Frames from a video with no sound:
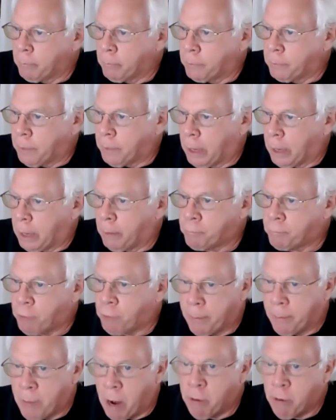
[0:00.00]
They're
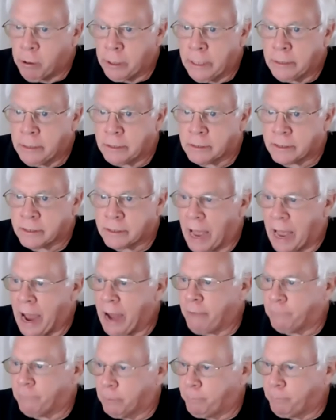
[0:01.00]
primarily
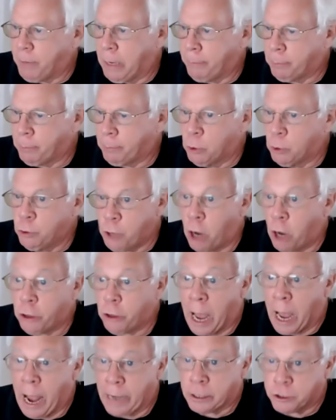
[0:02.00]
designed for people who don't
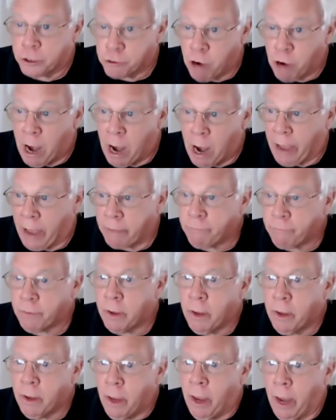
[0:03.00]
know how to drive,
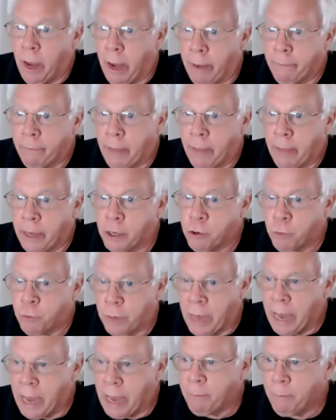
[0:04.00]
and they
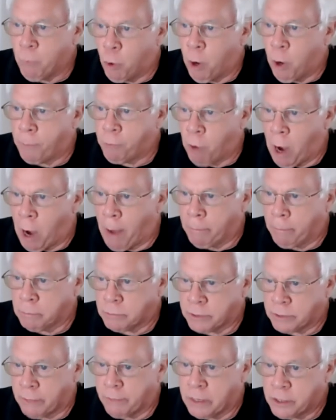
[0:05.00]
create more
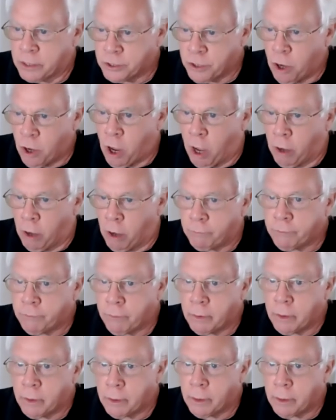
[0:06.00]
problems than they solve.
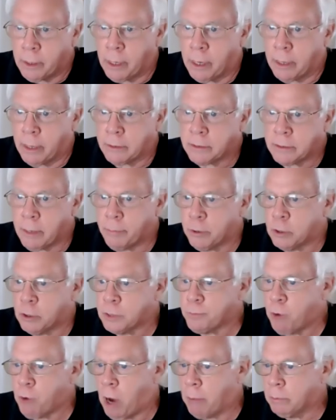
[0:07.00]
Some of
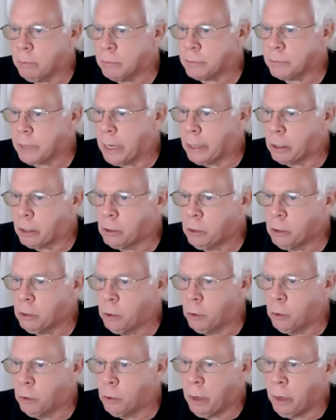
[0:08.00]
those problems
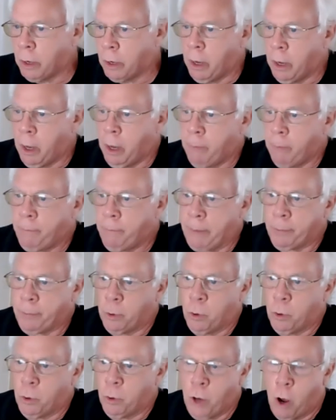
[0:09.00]
include
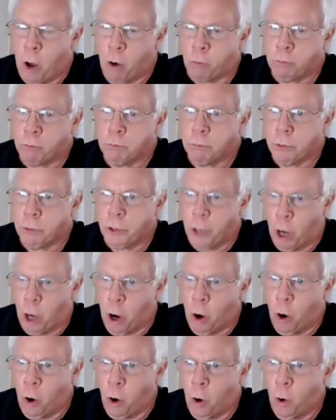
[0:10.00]
people who don't
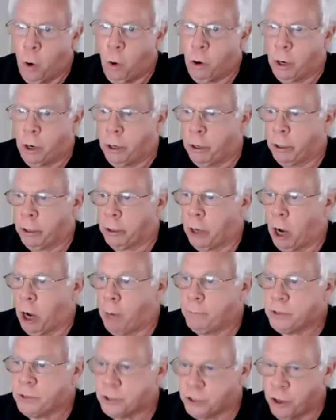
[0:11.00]
know or
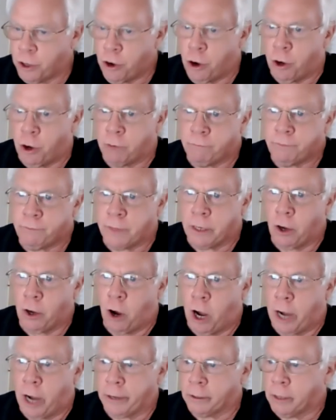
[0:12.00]
observe the
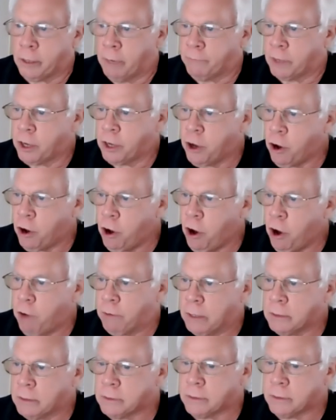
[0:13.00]
order of
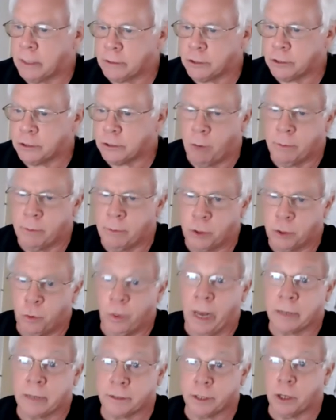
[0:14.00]
occurrence that determines
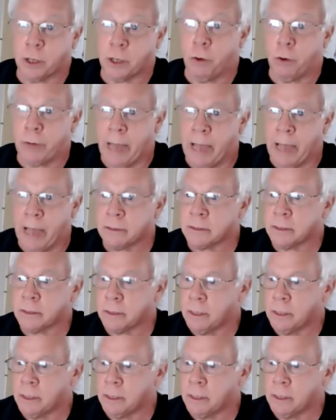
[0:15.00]
who gets to go next.